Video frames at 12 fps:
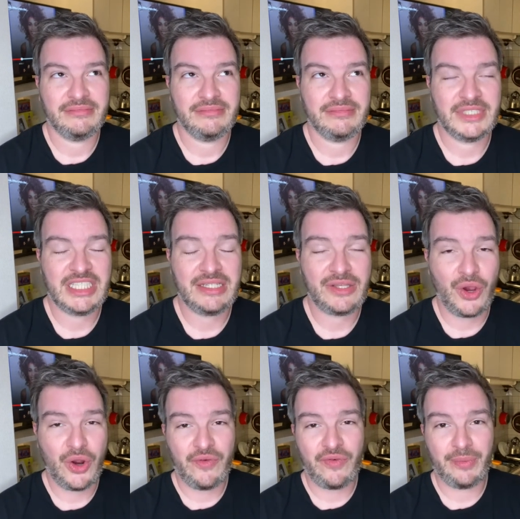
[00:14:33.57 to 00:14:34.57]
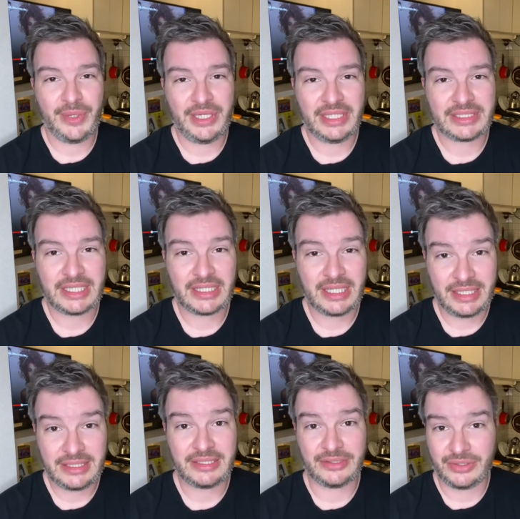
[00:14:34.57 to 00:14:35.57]
This is hard for me because I
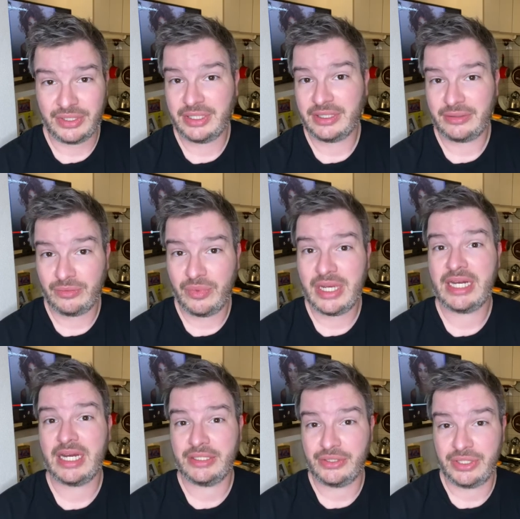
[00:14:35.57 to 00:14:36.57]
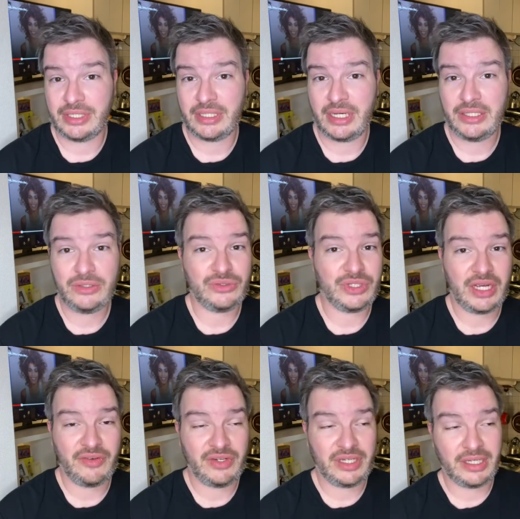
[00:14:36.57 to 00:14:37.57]
like to drink when I drink. I don't drink
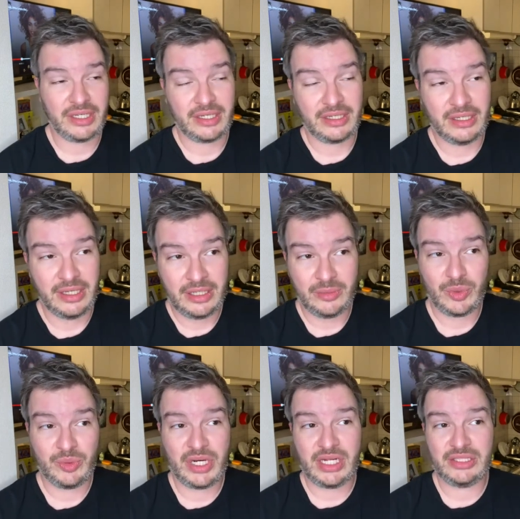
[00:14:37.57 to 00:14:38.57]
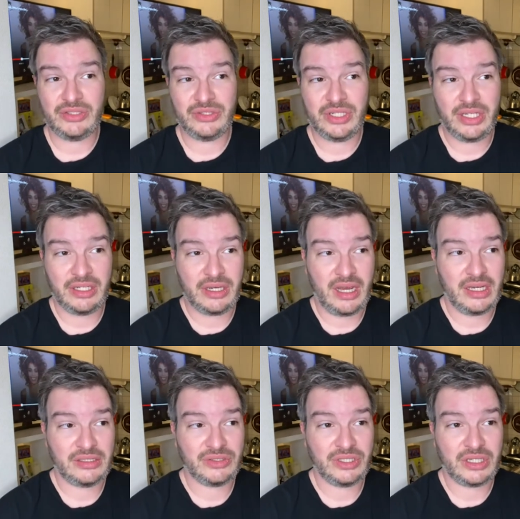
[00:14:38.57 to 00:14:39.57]
every day, but when I drink, I
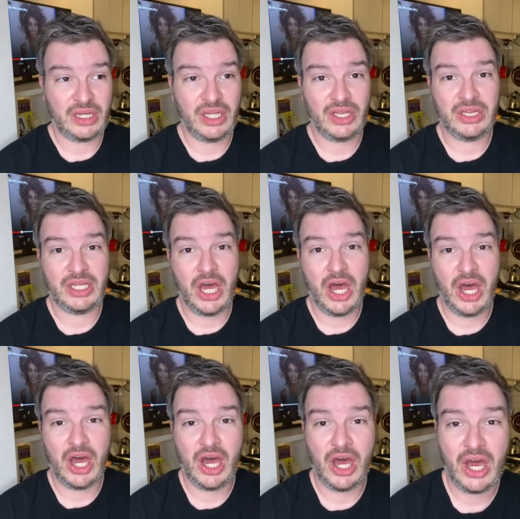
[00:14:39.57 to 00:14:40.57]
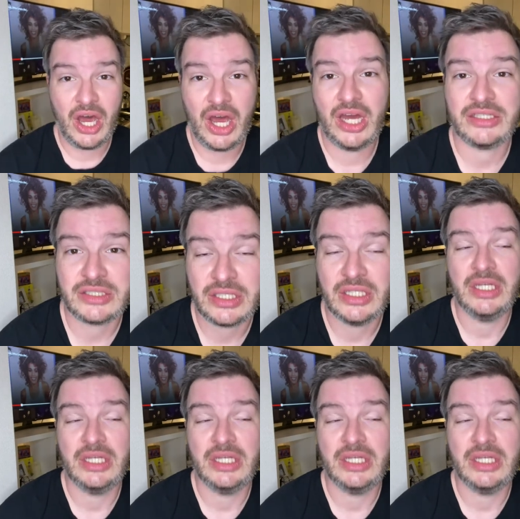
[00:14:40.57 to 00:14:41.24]
drink a lot.